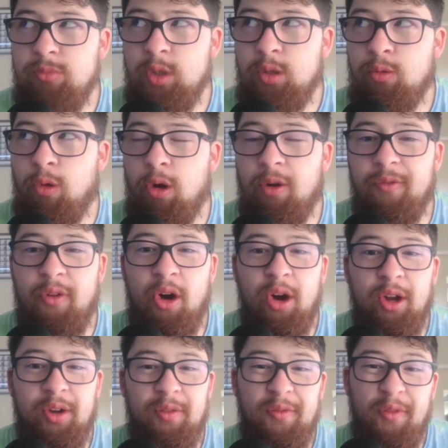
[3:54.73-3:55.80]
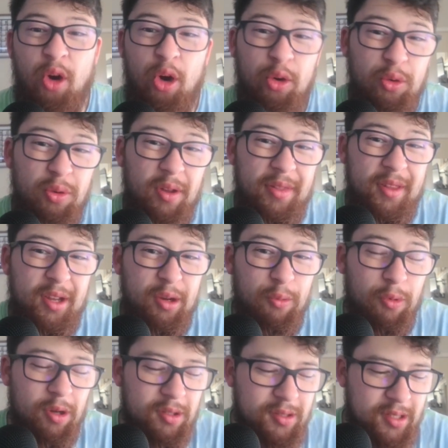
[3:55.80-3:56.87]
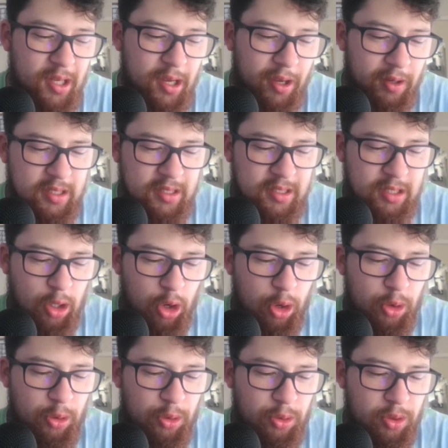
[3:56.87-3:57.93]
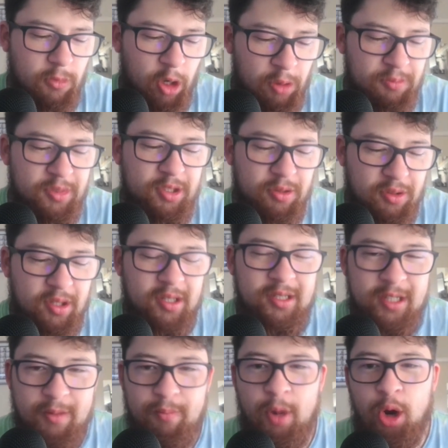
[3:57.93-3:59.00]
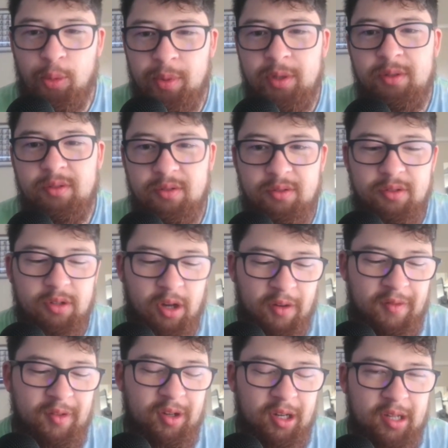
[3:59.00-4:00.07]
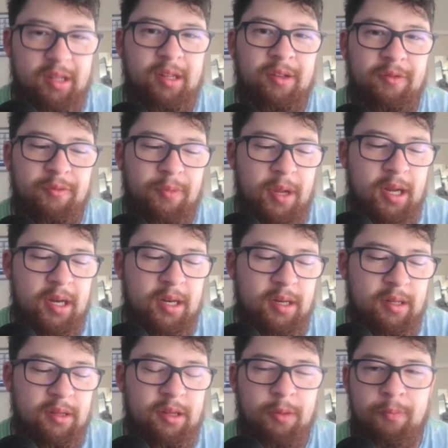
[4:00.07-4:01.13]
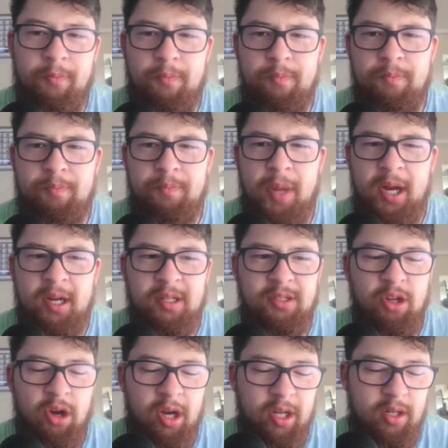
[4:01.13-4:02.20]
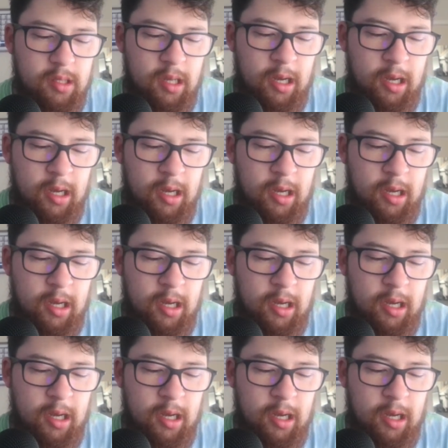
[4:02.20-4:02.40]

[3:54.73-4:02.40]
qualifying final, I think it was. Yeah. So I'm still going to tip Melbourne. I feel like they've been the better side